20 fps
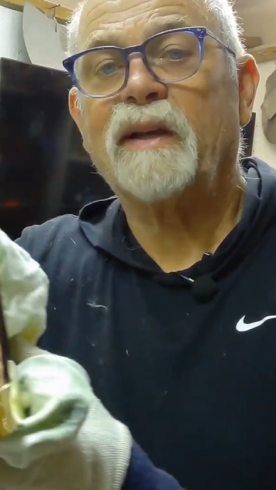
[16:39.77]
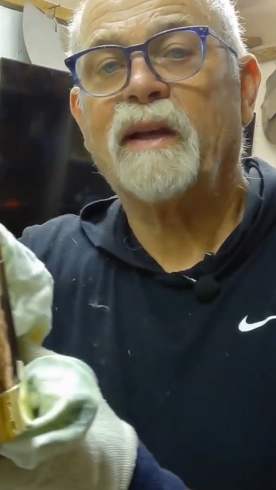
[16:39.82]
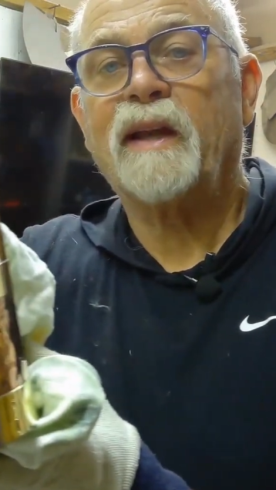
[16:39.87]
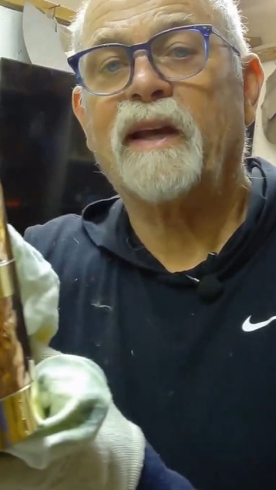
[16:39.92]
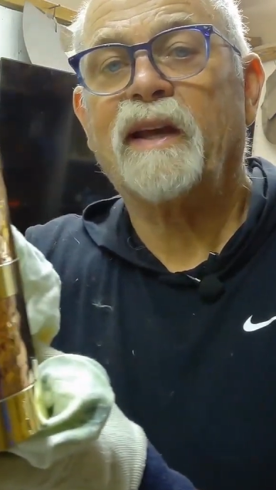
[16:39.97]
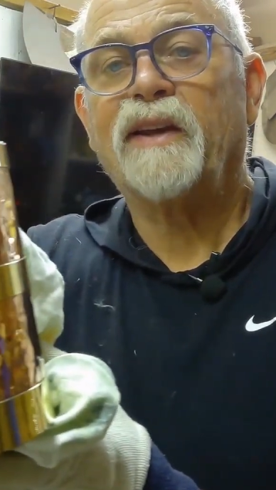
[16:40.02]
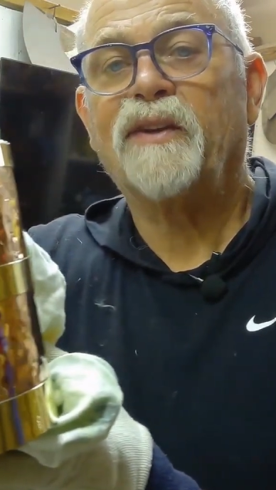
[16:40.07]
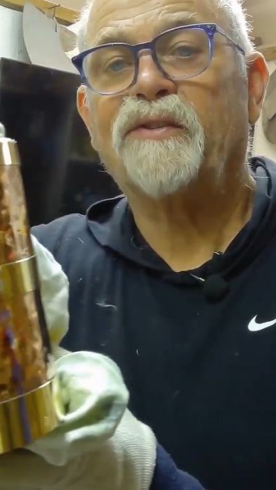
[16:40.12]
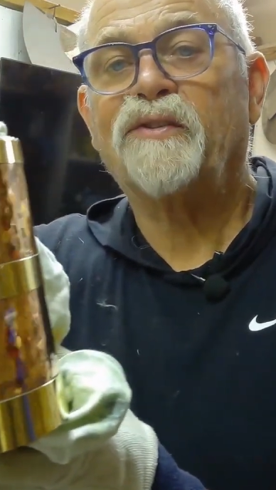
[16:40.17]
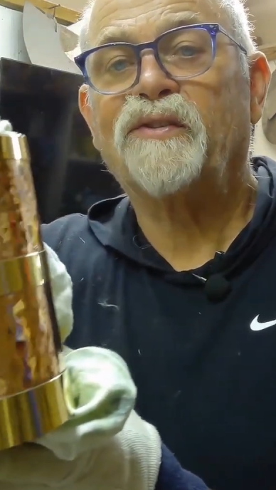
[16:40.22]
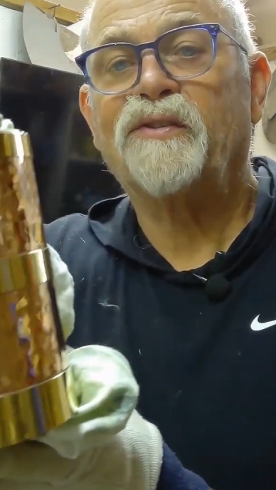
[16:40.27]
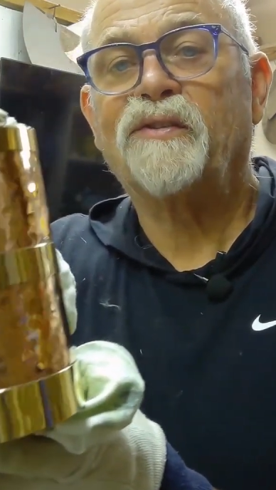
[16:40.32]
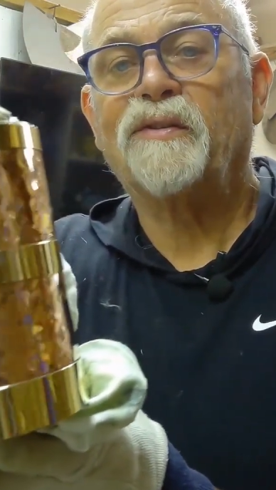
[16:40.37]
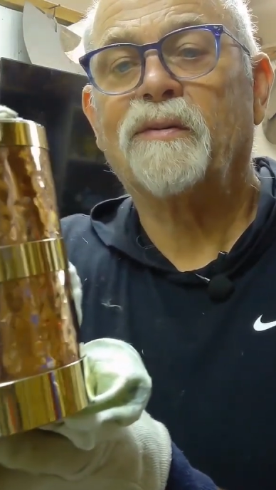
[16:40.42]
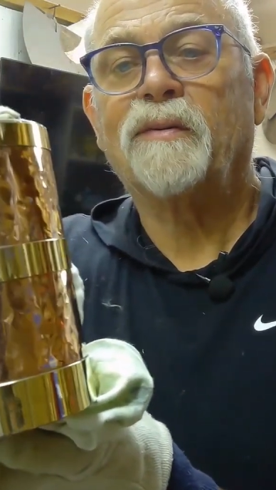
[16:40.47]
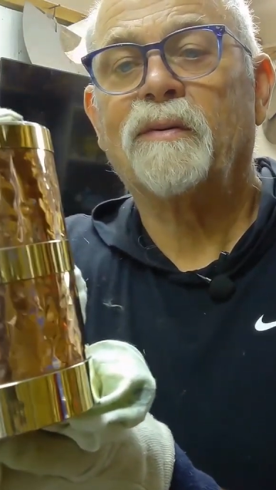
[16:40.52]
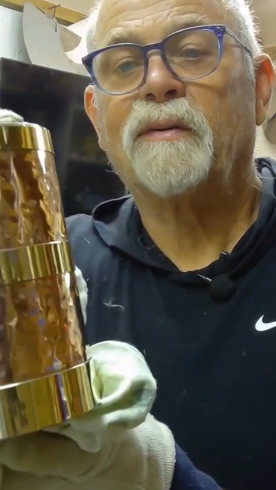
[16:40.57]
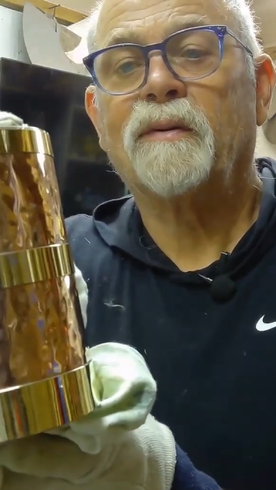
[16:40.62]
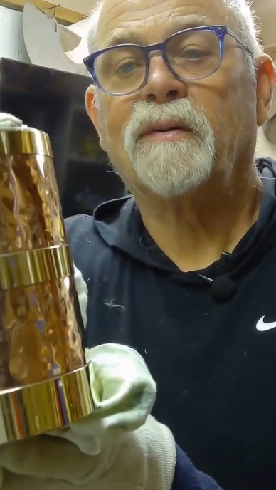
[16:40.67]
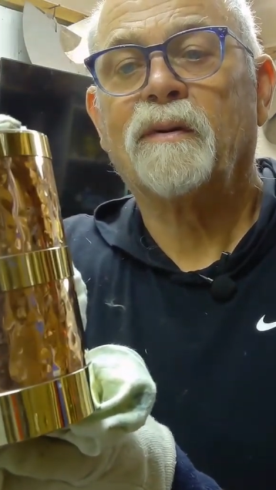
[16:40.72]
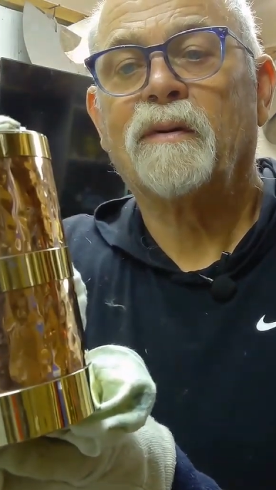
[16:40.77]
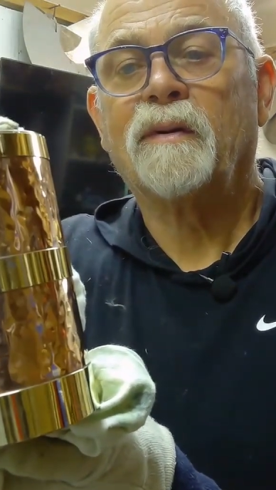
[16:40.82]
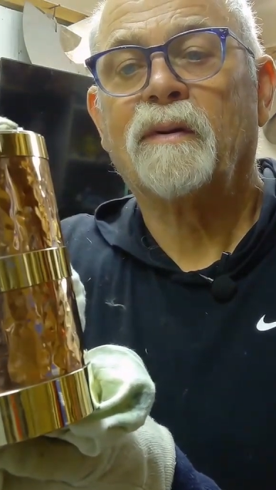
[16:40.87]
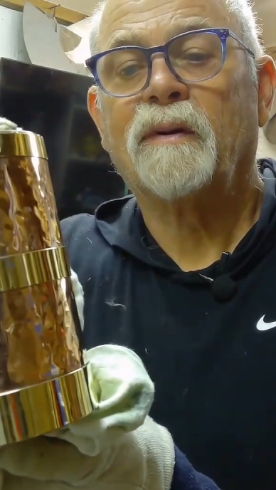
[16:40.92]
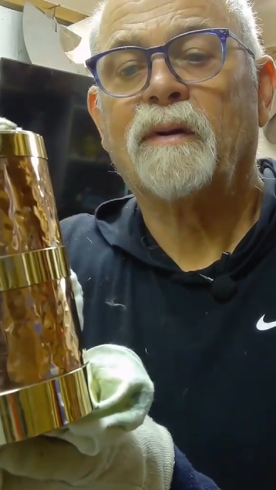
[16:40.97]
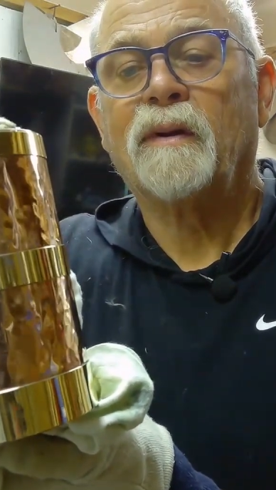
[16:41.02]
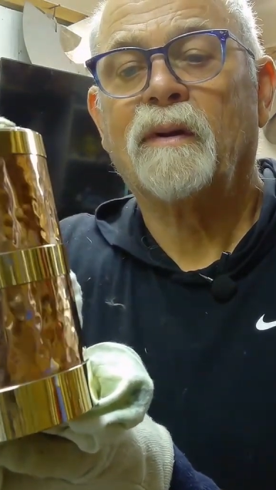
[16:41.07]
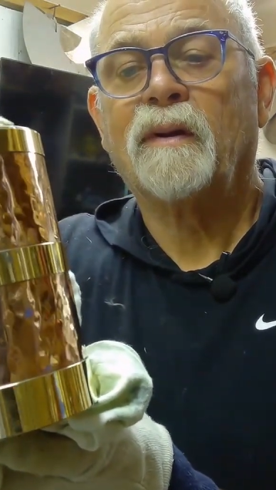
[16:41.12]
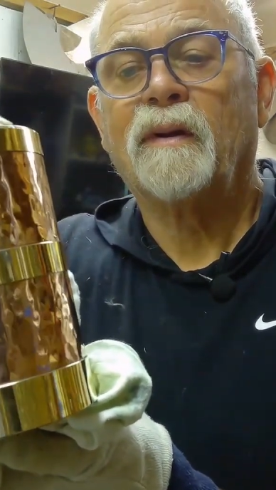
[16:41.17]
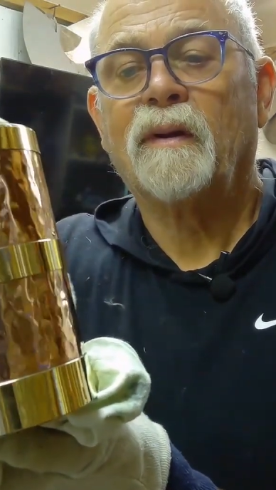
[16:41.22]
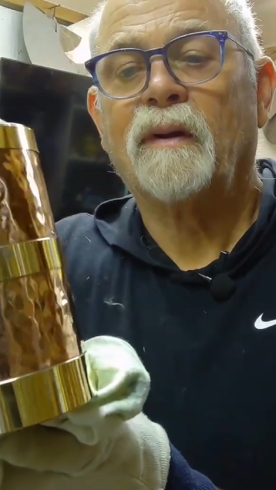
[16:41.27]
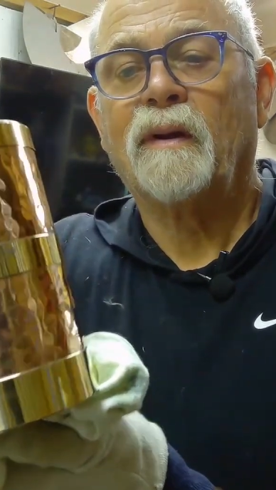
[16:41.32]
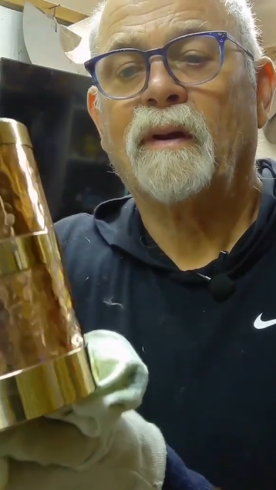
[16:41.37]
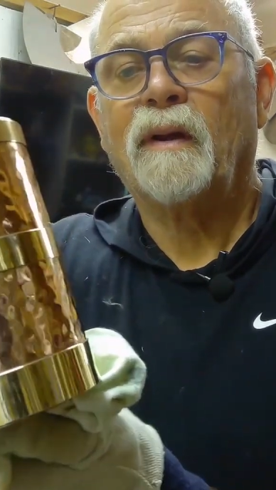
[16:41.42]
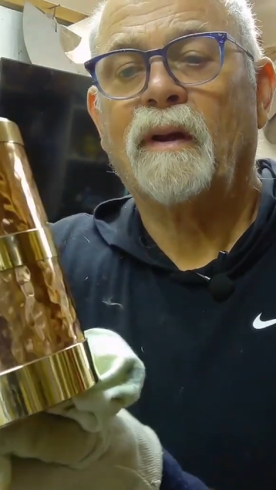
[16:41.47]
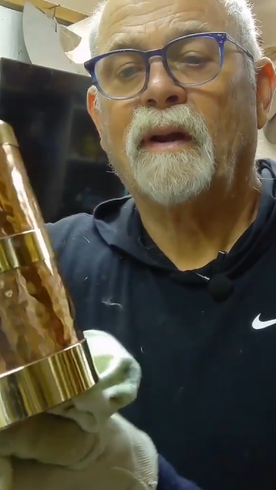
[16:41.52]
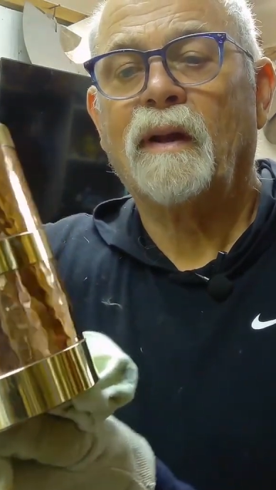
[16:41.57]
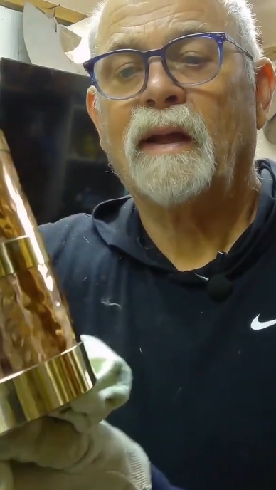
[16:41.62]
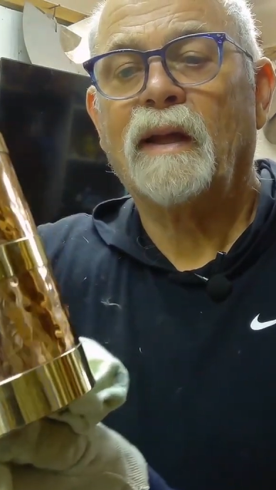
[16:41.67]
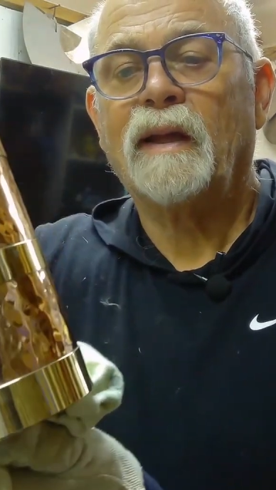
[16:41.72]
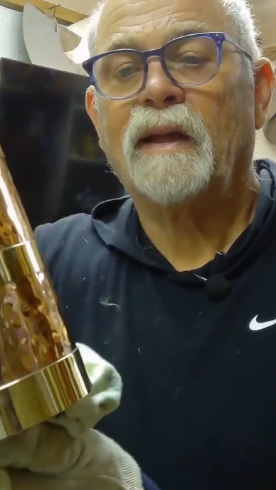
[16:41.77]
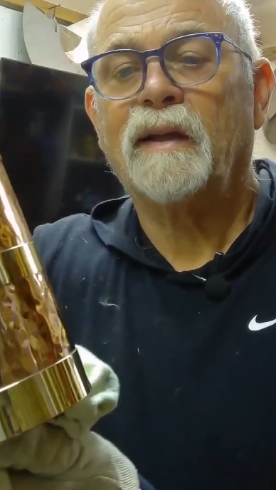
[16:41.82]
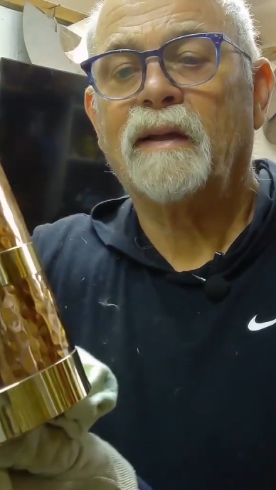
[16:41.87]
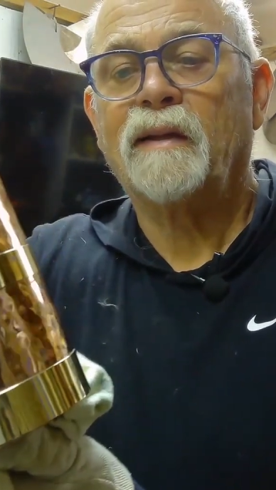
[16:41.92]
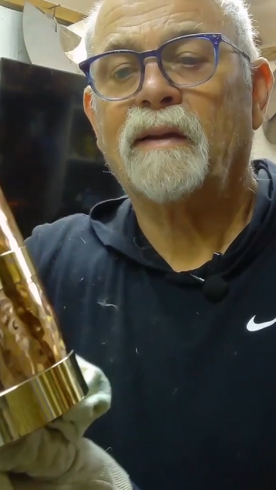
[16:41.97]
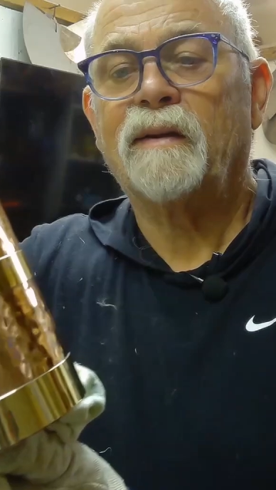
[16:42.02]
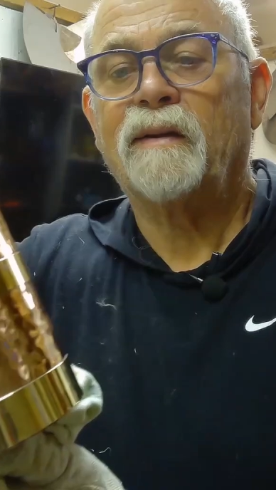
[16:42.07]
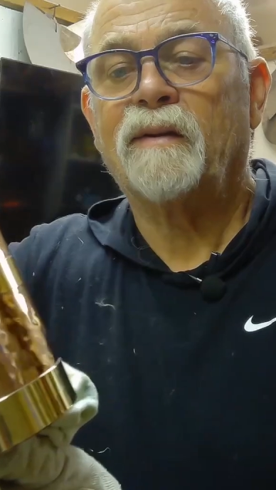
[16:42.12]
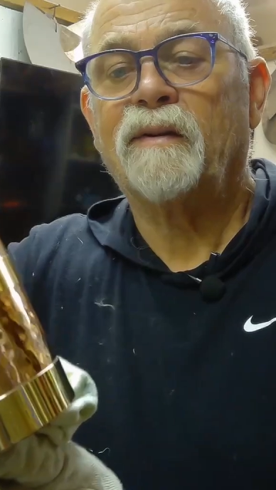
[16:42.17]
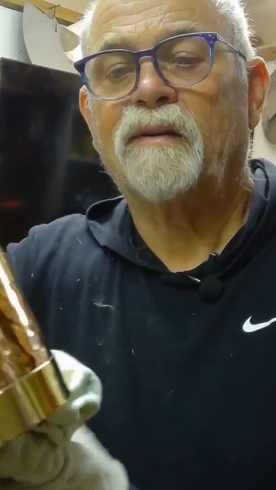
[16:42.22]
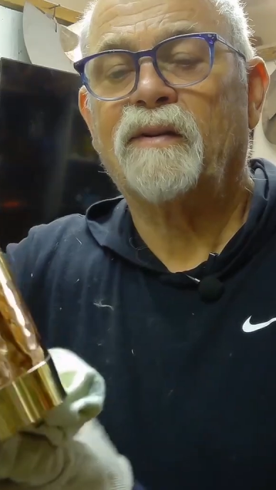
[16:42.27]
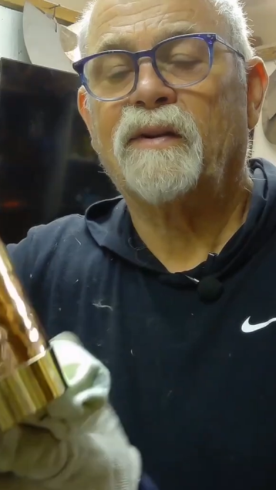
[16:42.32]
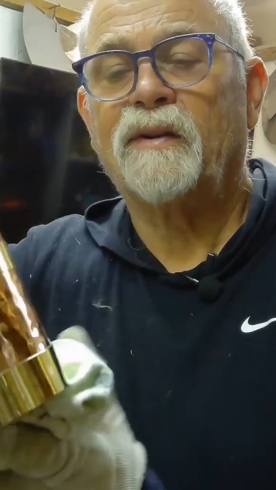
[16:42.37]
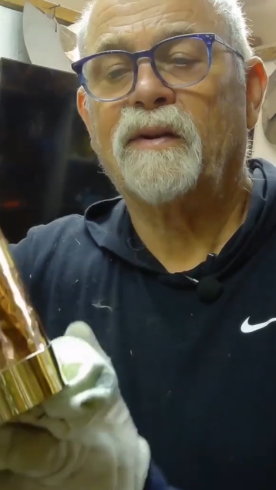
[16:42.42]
nice, and